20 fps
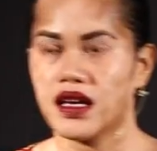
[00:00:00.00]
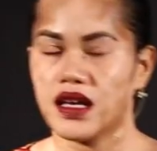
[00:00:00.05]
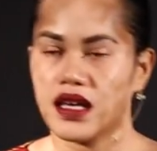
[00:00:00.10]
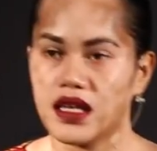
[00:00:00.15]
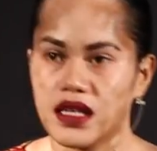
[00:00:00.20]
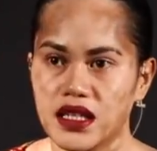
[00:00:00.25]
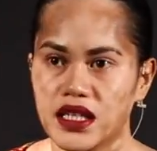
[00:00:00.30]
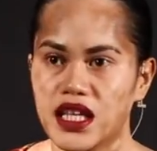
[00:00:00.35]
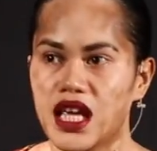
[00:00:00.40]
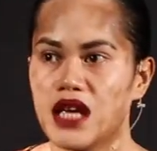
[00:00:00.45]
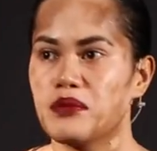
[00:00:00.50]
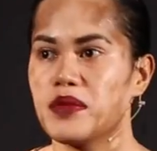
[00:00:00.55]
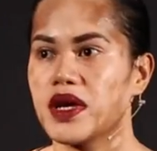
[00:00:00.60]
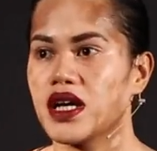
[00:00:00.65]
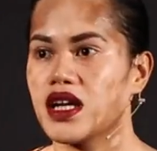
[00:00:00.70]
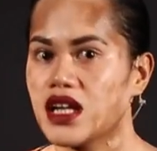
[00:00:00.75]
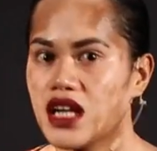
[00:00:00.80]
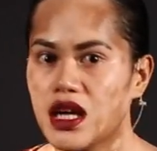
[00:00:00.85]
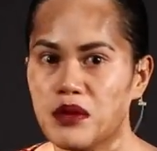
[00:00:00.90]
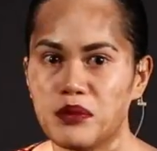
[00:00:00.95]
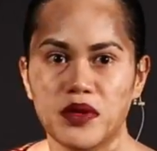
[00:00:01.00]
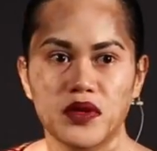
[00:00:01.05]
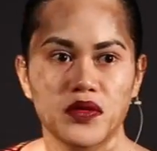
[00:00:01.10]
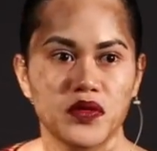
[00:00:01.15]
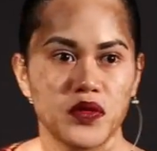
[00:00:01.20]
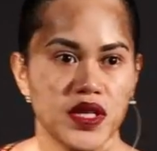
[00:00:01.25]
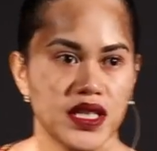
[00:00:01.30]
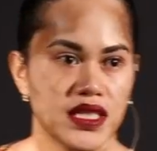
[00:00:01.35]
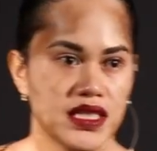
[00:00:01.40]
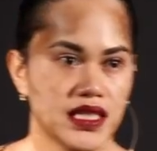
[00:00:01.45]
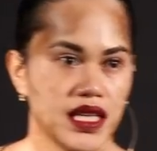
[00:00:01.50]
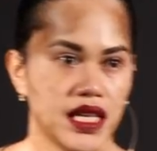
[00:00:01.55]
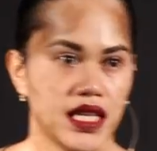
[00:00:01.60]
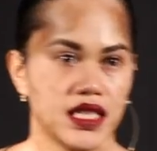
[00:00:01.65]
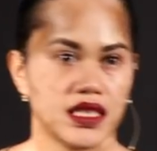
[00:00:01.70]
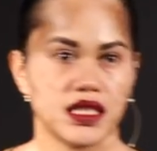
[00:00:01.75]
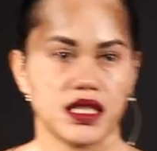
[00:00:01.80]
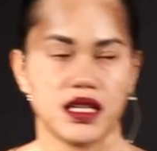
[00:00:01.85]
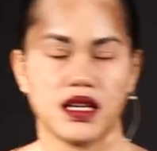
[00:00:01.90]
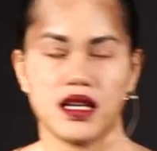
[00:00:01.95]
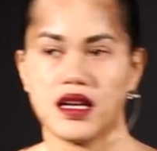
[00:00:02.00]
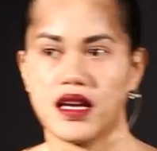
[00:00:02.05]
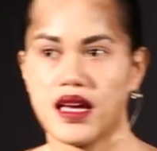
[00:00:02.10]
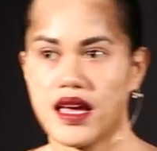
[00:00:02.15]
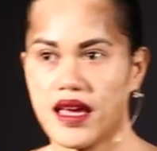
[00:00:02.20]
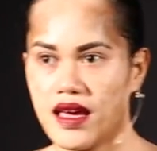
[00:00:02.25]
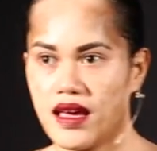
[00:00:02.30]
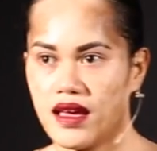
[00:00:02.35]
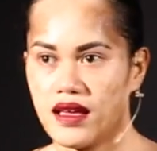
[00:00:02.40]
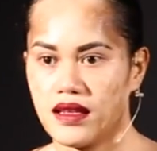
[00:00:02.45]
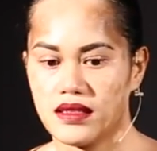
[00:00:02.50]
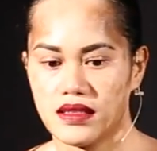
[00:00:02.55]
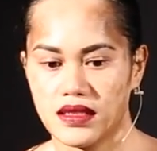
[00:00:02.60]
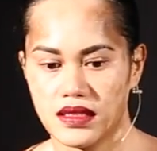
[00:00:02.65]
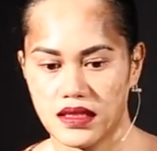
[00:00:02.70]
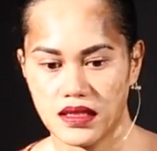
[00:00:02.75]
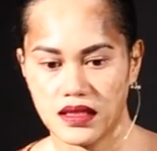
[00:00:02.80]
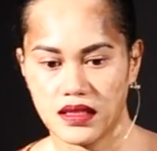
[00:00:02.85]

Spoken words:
And it came back a couple of weeks later, and